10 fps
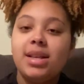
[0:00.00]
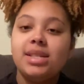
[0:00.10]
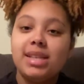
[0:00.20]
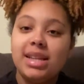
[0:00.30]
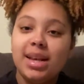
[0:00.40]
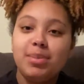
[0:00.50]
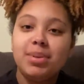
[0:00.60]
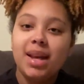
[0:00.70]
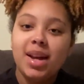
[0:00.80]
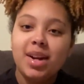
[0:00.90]
getting up
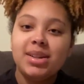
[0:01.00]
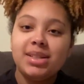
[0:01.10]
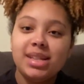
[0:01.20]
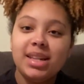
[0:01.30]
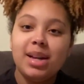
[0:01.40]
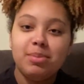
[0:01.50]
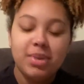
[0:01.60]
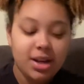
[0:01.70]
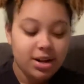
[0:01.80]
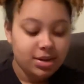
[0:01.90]
there. It's getting up
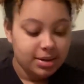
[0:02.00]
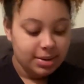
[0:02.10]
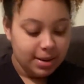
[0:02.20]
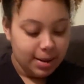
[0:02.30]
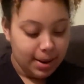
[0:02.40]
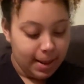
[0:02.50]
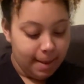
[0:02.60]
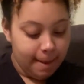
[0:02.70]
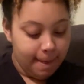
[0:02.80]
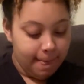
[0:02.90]
there.
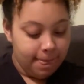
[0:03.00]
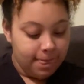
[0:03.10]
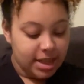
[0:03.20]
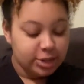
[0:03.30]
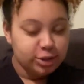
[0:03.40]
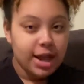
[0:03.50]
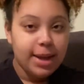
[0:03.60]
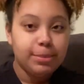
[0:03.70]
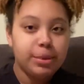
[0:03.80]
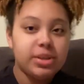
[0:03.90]
I do
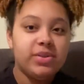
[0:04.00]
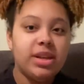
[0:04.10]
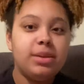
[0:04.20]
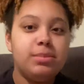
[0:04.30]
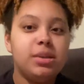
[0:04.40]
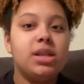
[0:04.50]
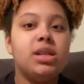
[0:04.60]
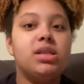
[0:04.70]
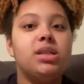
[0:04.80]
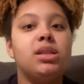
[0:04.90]
not breastfeed
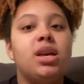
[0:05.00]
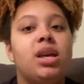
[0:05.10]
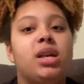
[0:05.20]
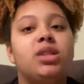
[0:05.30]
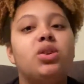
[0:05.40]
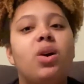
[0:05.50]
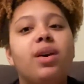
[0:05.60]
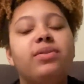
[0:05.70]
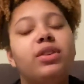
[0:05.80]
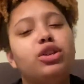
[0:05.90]
because it's
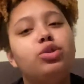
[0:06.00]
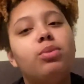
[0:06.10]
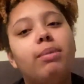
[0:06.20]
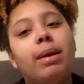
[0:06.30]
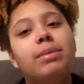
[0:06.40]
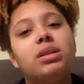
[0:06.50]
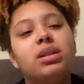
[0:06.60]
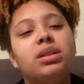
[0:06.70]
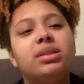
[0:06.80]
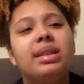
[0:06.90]
hard for a newborn baby
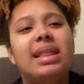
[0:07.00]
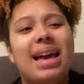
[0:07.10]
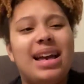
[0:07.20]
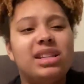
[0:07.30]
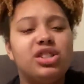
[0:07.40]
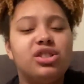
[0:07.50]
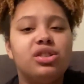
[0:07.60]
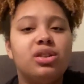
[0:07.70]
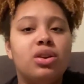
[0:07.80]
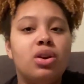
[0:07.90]
to latch
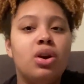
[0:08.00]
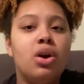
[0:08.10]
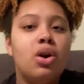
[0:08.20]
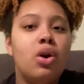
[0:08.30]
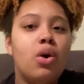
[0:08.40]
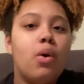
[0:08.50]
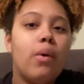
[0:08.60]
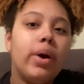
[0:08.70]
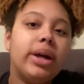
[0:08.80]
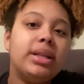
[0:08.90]

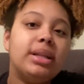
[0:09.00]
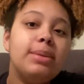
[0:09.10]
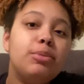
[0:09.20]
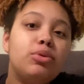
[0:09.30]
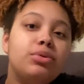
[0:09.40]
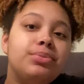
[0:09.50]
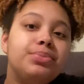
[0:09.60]
on nipple,